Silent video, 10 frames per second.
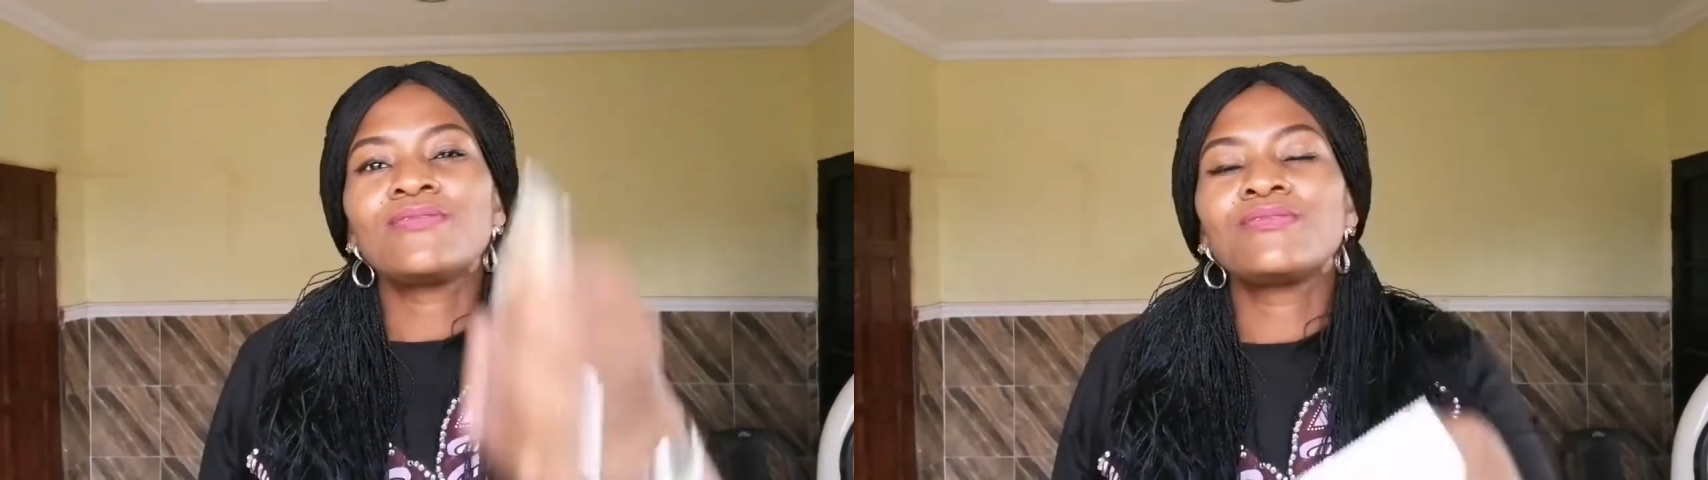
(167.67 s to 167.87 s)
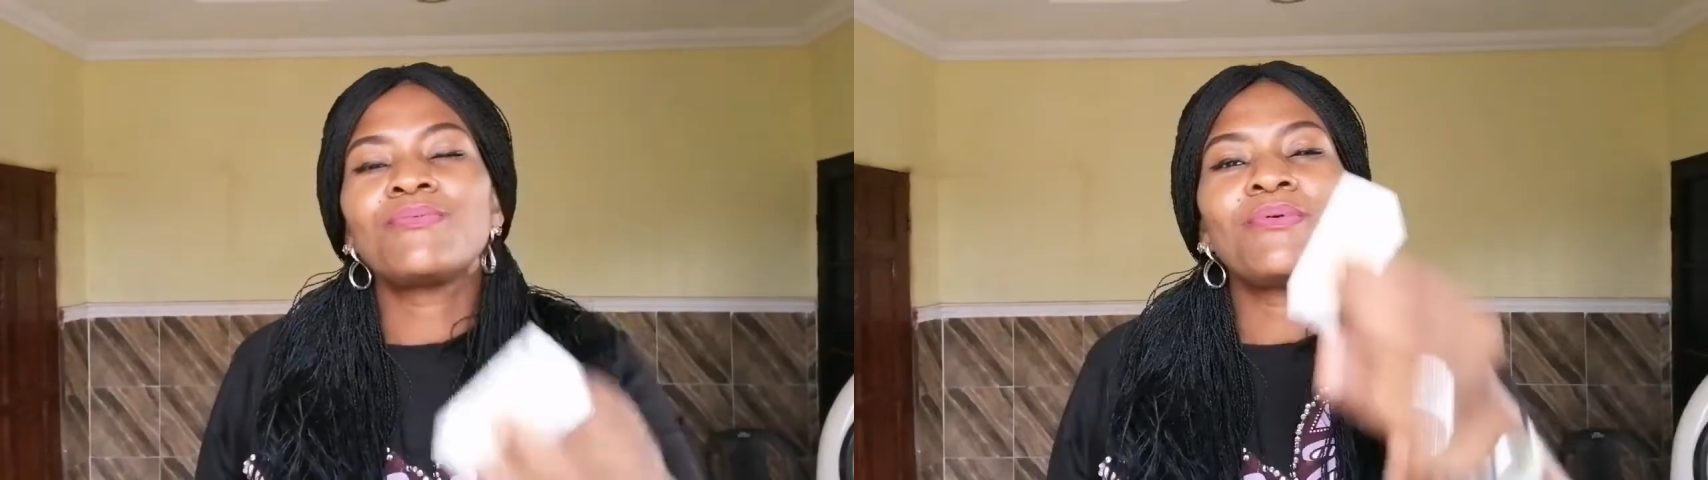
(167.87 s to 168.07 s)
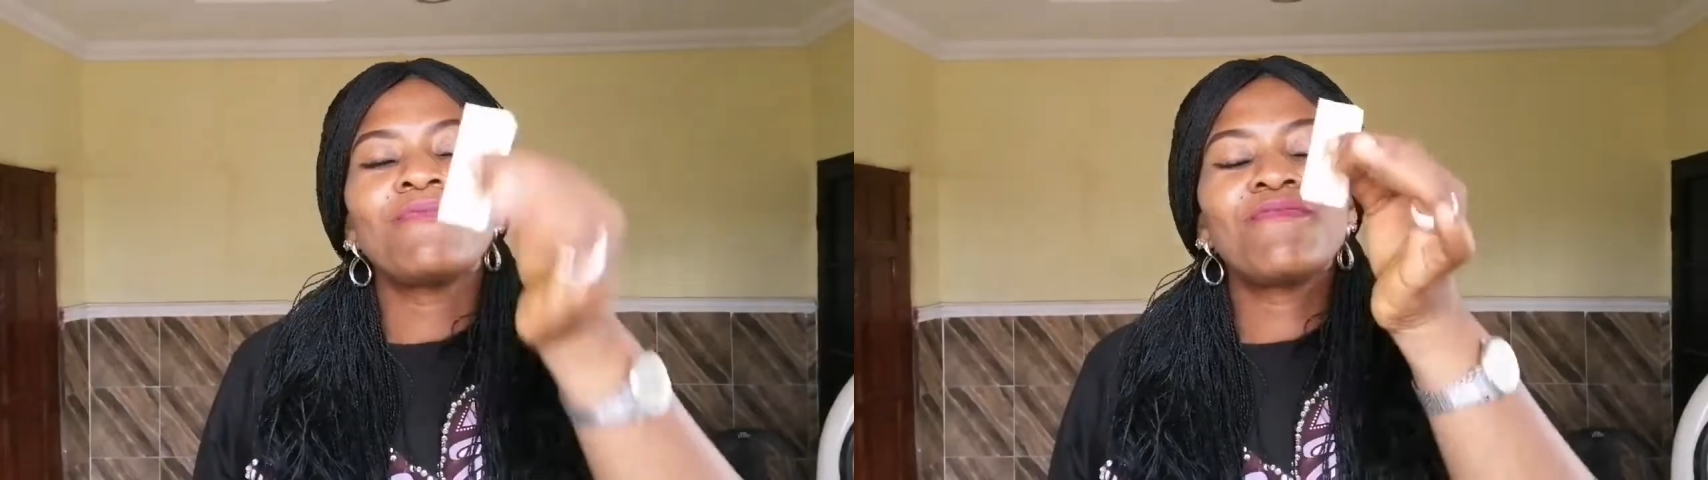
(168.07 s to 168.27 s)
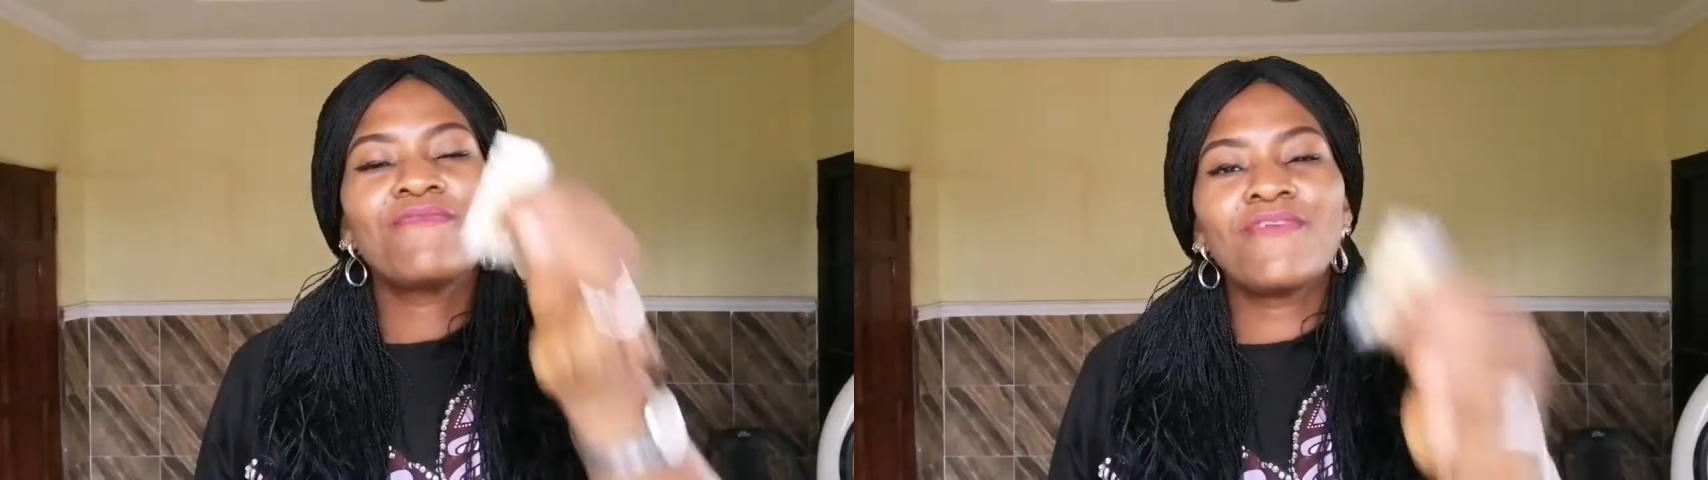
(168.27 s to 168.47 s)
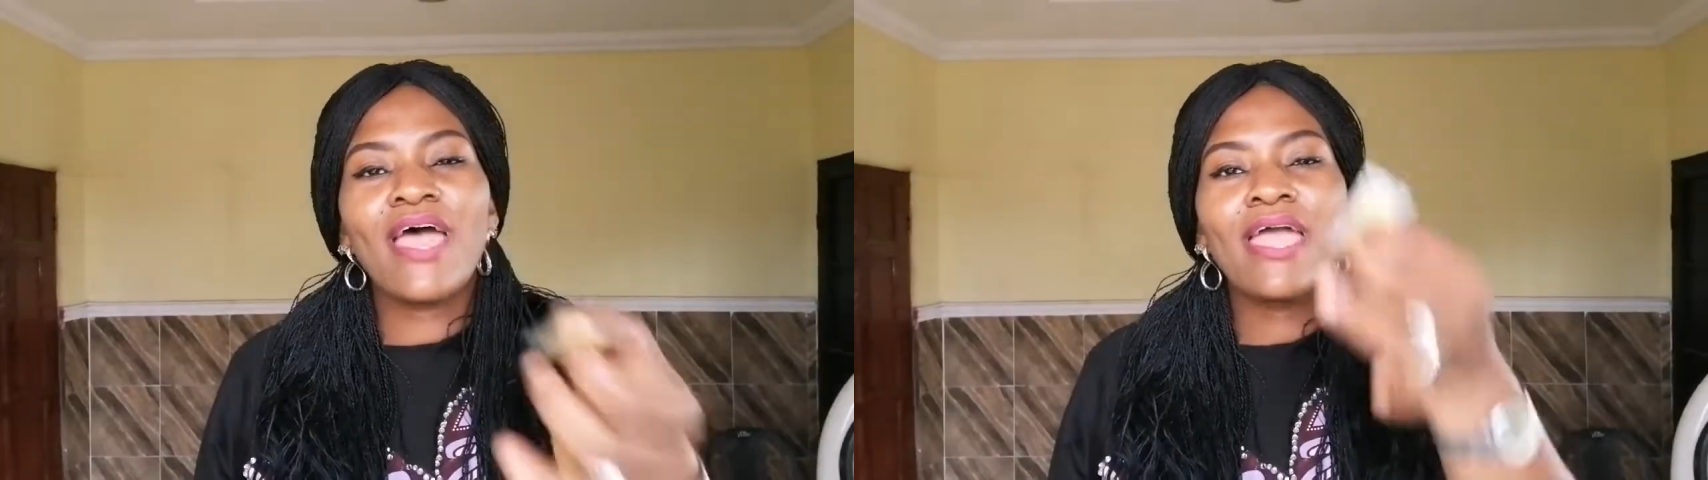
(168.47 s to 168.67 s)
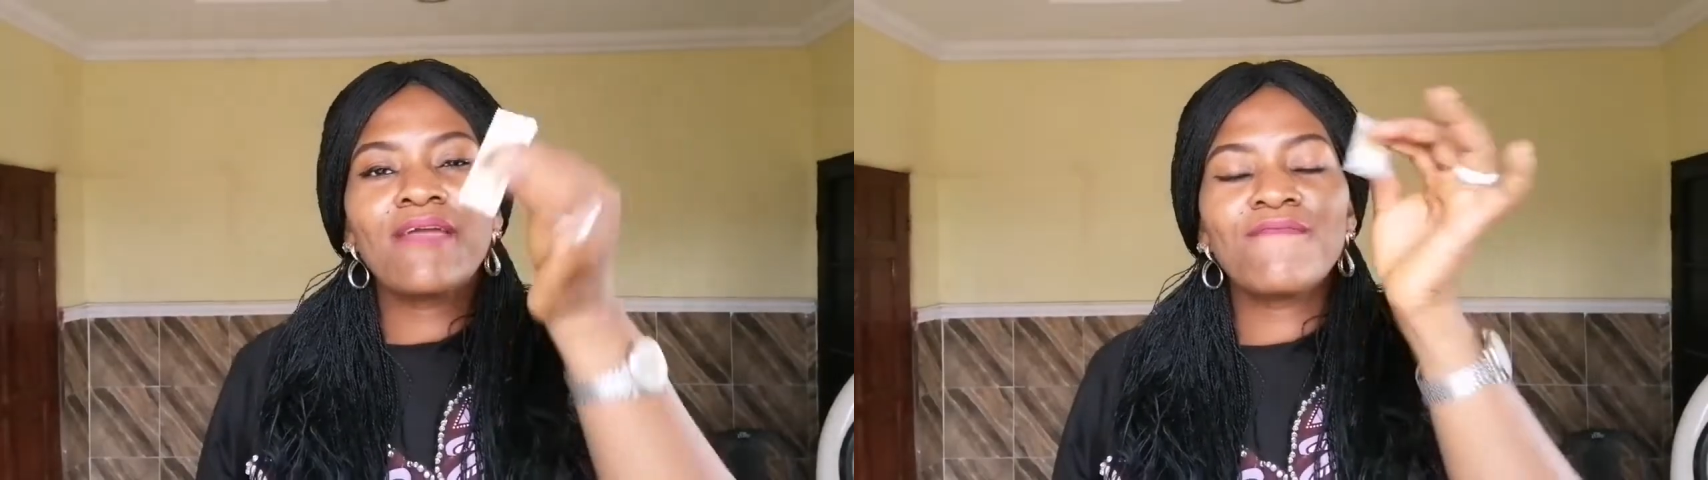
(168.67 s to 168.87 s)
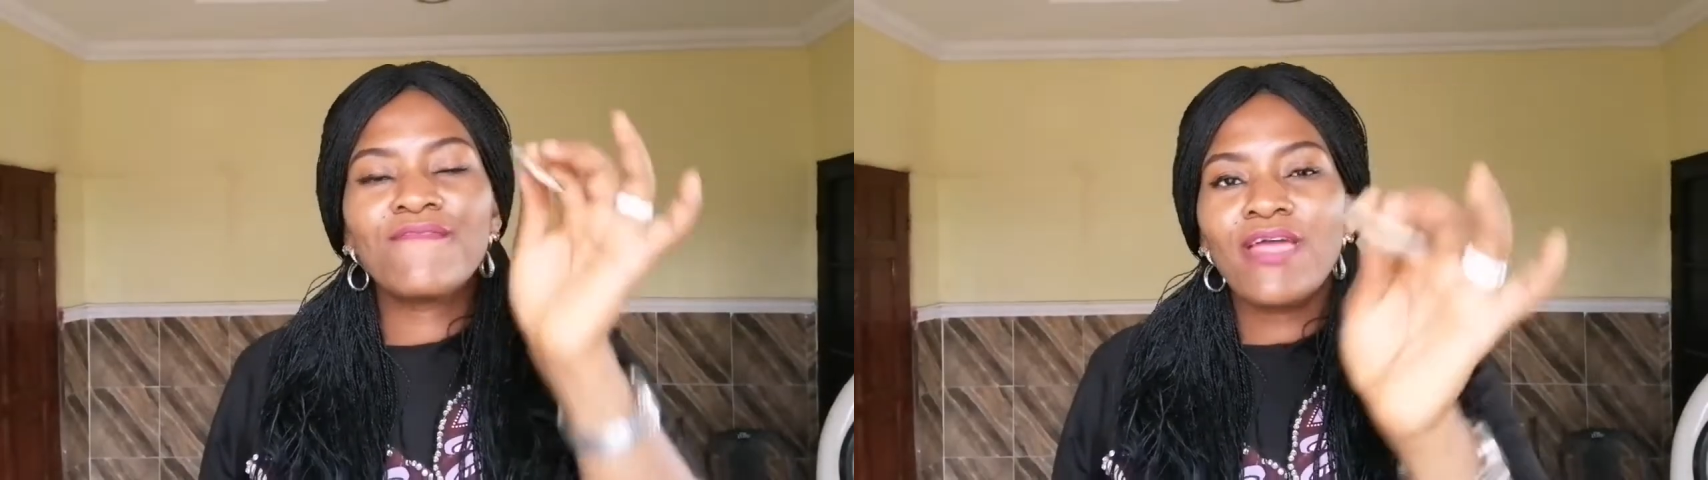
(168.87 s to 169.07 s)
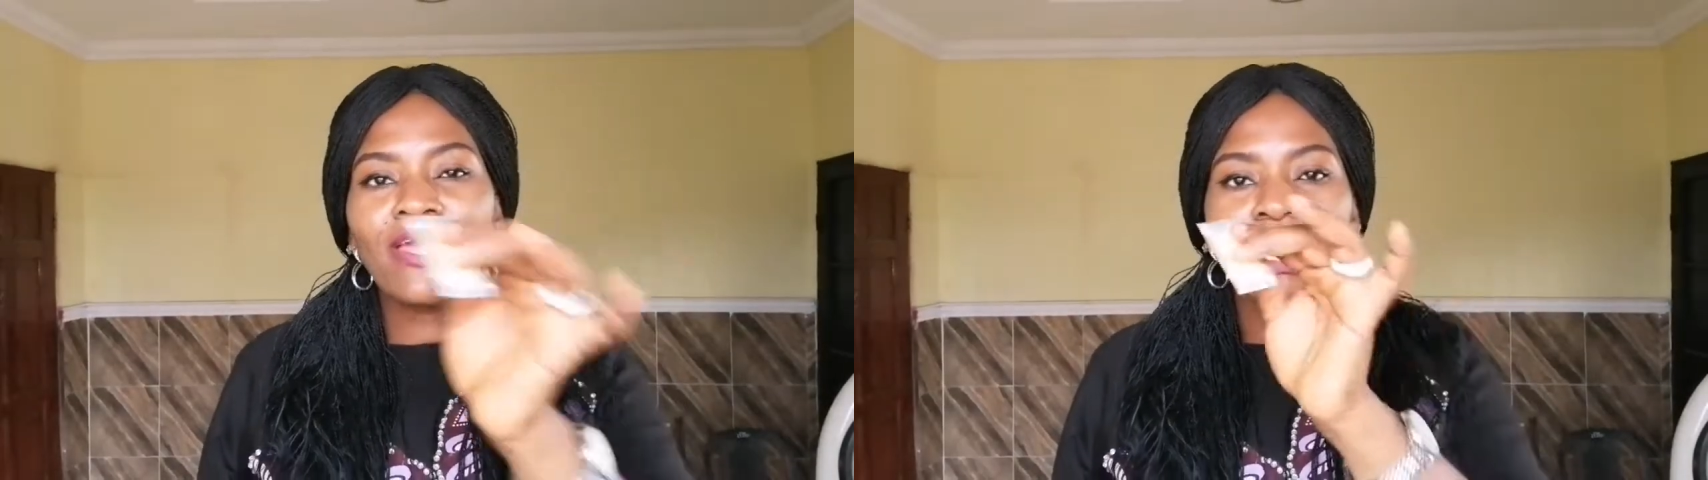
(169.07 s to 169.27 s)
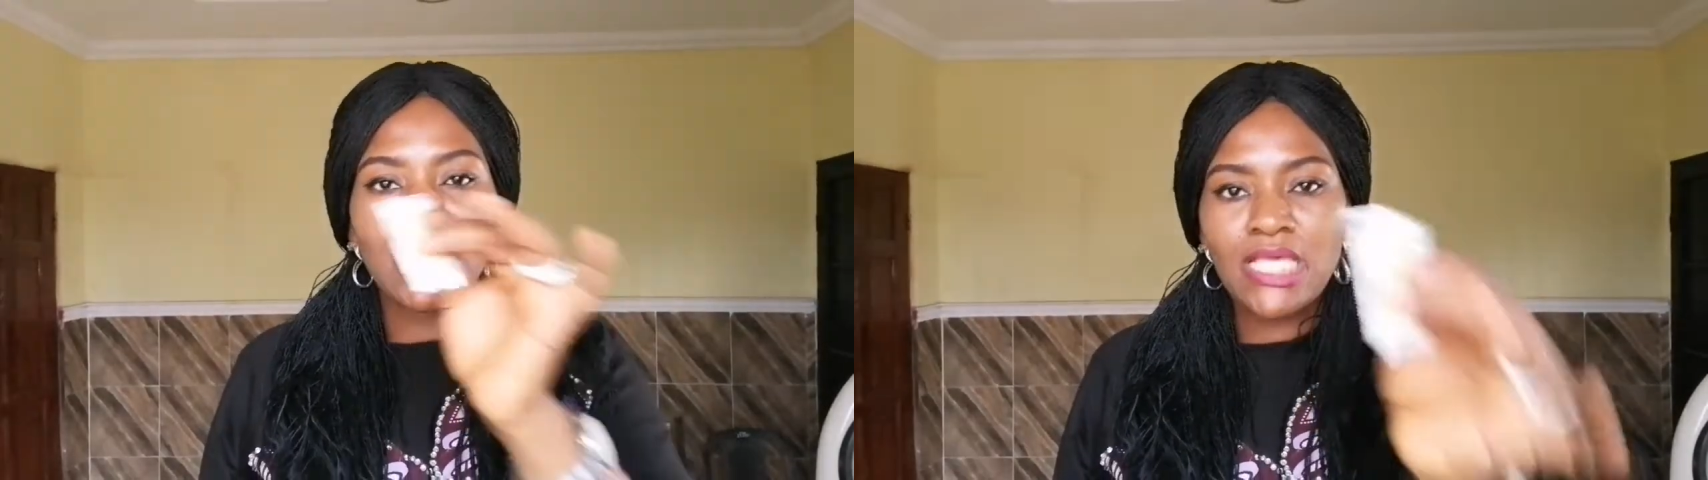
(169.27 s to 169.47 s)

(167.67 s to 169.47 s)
to be very